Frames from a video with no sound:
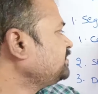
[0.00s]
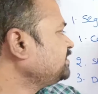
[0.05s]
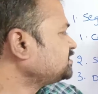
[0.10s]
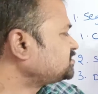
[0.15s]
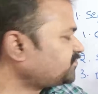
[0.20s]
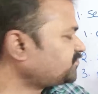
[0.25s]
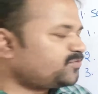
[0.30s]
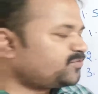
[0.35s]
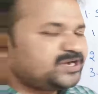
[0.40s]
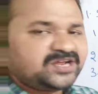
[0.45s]

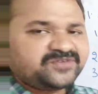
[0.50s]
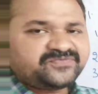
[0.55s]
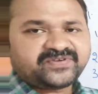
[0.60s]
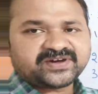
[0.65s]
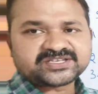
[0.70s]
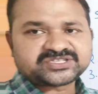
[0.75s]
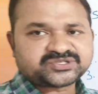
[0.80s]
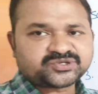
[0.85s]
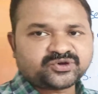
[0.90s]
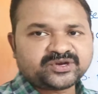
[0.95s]
means only
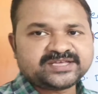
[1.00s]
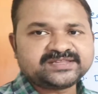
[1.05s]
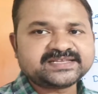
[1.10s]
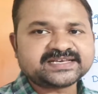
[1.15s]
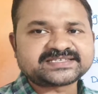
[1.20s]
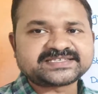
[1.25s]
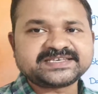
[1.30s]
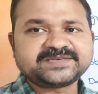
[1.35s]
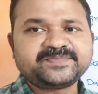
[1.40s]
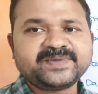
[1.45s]
for storing the
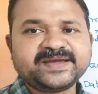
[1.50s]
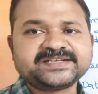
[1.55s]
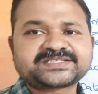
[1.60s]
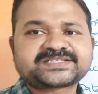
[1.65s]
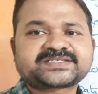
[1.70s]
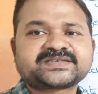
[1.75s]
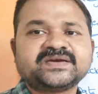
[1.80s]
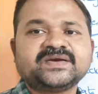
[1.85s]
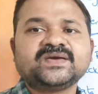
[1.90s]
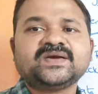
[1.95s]

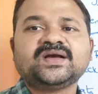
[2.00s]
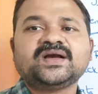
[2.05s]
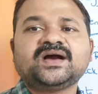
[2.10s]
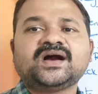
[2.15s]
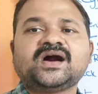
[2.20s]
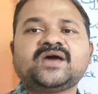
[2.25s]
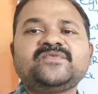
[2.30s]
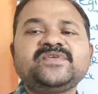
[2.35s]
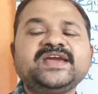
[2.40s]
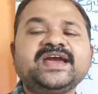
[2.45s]
segments,
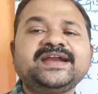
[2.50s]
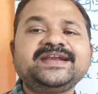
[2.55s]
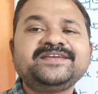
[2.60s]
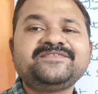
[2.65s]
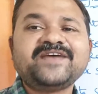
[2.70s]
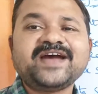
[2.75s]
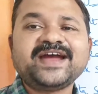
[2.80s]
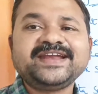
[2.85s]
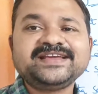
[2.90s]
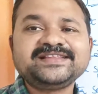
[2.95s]
we are
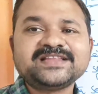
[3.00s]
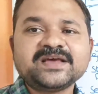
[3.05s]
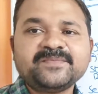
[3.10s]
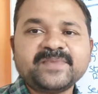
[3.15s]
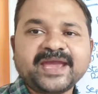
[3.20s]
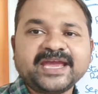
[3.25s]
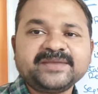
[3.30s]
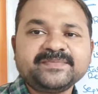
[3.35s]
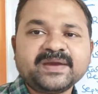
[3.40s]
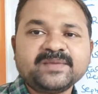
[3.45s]
dividing the
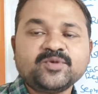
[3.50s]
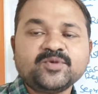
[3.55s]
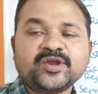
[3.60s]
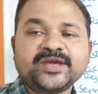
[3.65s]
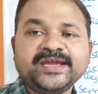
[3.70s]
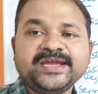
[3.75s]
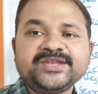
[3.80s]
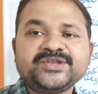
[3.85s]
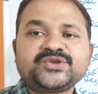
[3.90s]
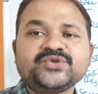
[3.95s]
main
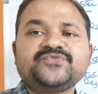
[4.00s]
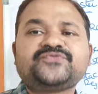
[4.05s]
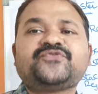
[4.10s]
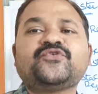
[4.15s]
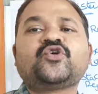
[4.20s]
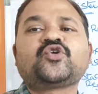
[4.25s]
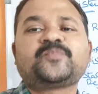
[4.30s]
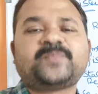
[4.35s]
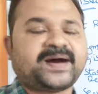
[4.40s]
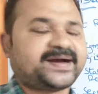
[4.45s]
memory into 4